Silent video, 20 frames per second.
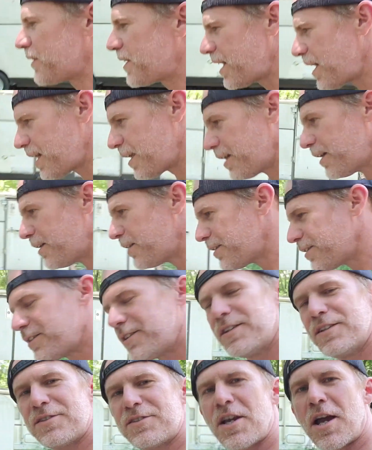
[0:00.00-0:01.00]
kind of
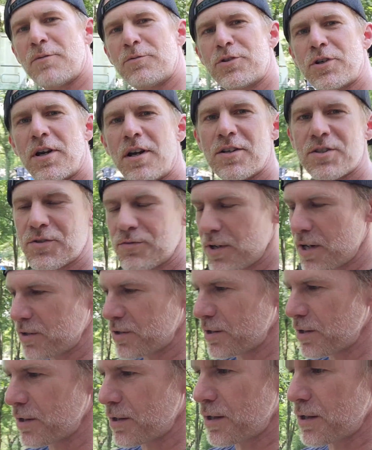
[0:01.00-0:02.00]
time trials around
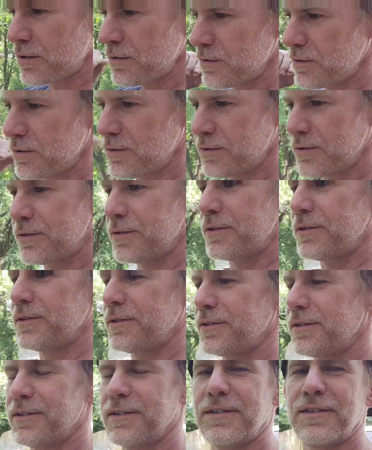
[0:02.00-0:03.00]
the yard,
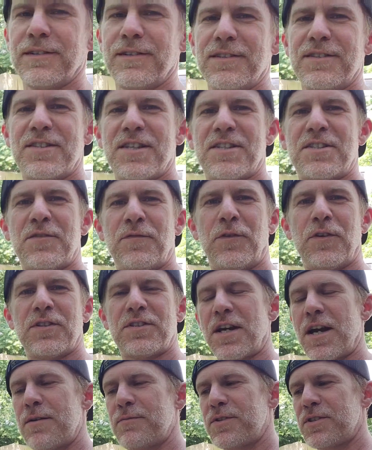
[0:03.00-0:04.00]
60-foot
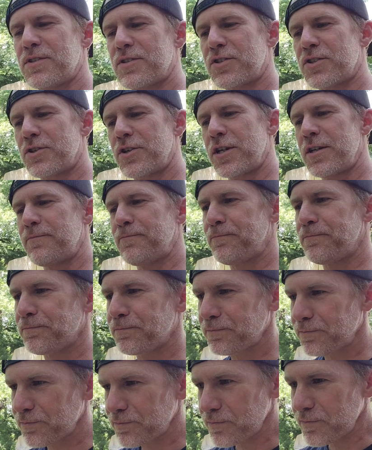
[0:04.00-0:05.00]
times in the street.
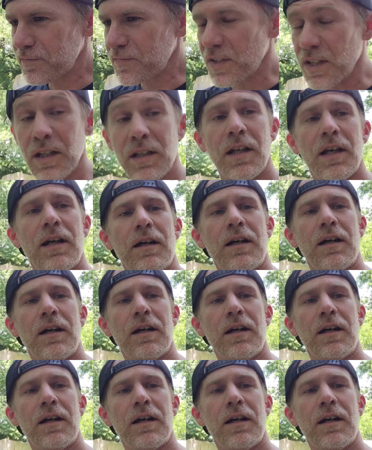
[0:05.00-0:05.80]
Now,